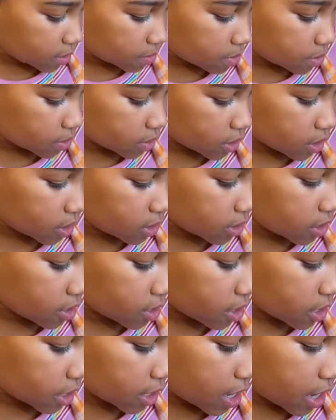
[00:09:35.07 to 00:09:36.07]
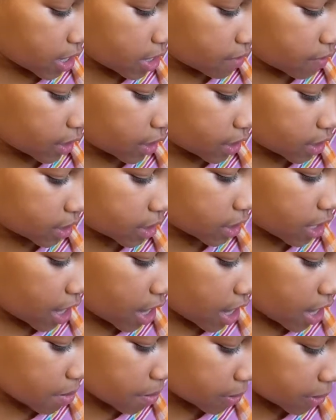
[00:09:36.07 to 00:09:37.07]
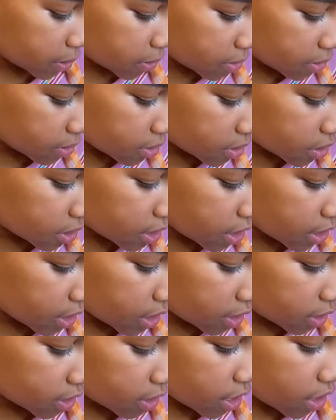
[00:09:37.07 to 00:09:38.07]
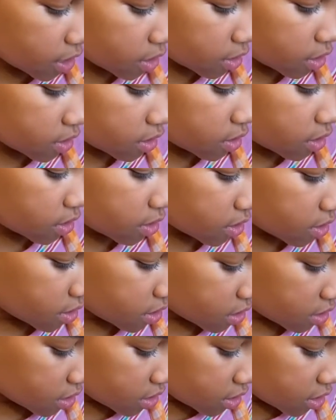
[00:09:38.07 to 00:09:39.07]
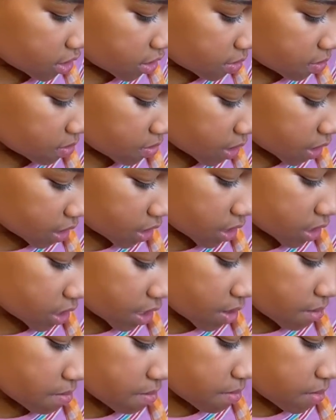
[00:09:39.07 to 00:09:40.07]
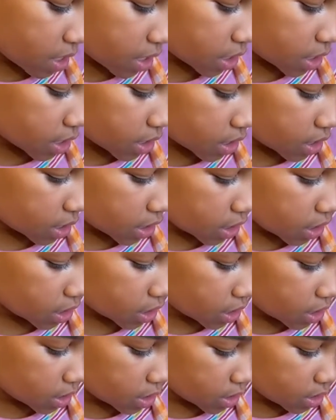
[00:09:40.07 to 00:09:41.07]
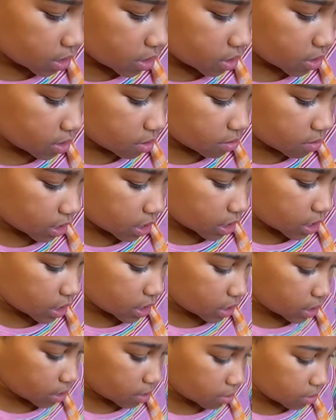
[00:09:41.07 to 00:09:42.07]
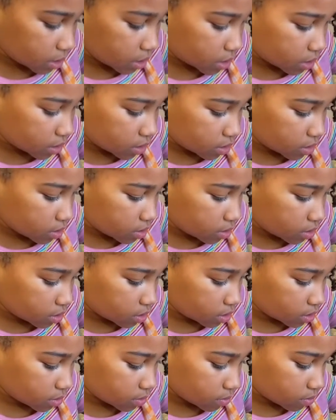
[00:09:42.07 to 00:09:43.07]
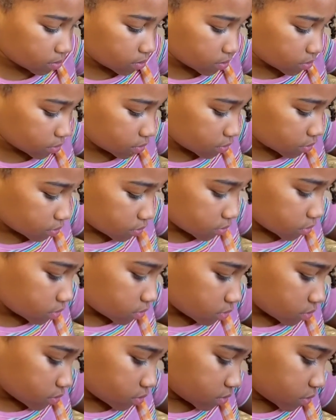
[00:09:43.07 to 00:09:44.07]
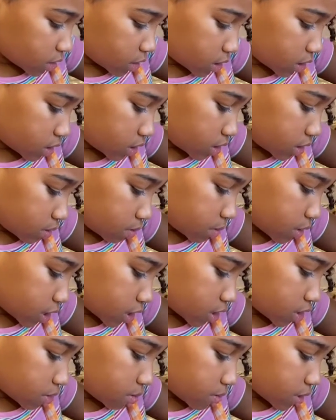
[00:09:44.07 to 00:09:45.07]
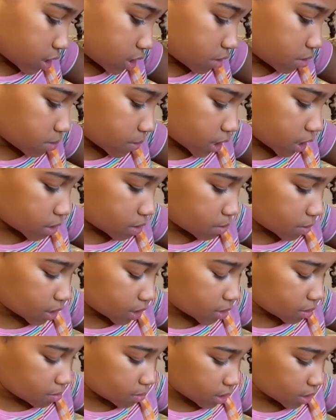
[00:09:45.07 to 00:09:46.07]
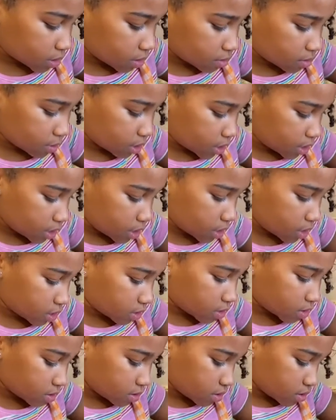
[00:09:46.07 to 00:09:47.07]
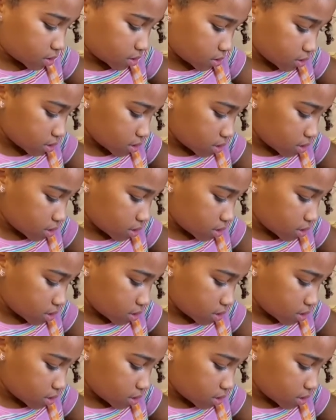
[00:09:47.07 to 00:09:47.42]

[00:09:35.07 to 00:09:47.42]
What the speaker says: So it's gonna look like kind of like a sky blue, let's say like that. Mix it, mixing, mixing, mixing. Mix, mix, mix, mix, mix, mix, mix.